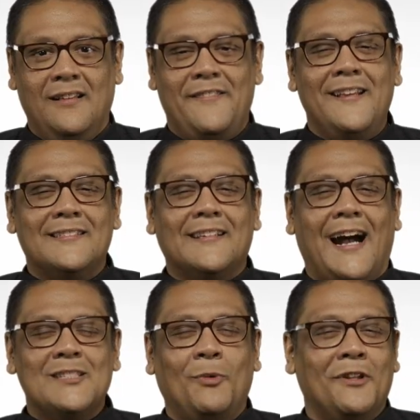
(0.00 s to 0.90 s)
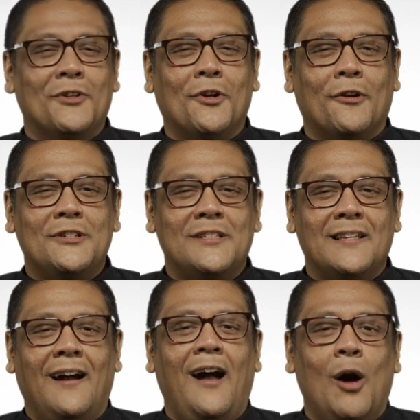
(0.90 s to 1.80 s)
This gospel encourages
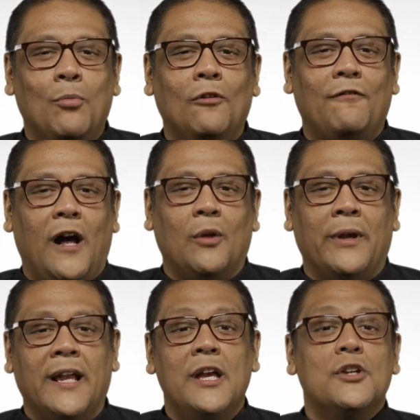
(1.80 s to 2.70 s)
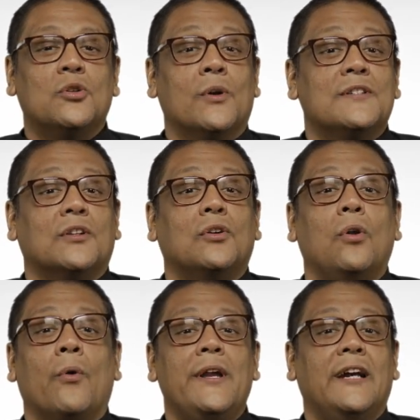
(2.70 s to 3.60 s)
a humble following towards the
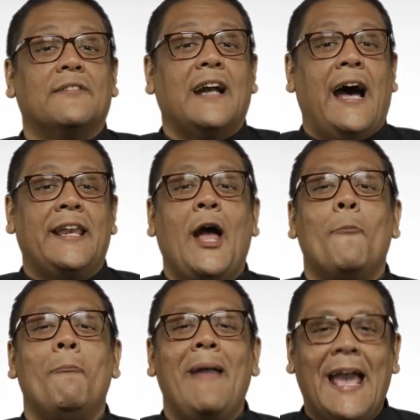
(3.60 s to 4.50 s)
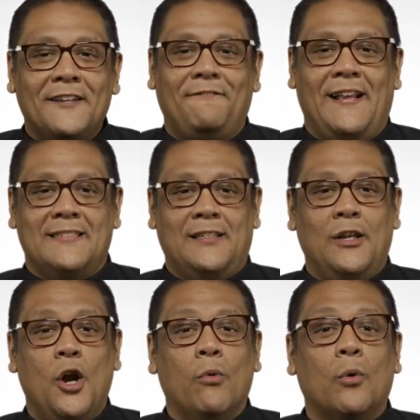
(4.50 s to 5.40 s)
glory of God
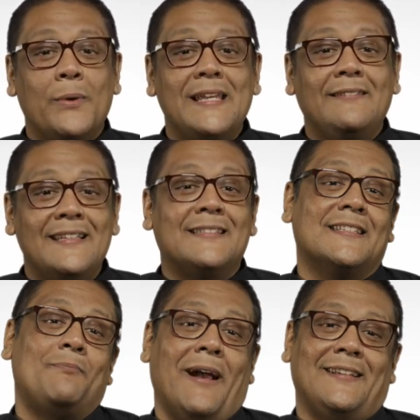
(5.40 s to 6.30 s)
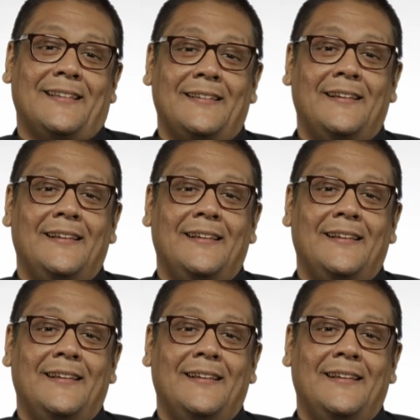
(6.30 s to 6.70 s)
manifested where we least expect it.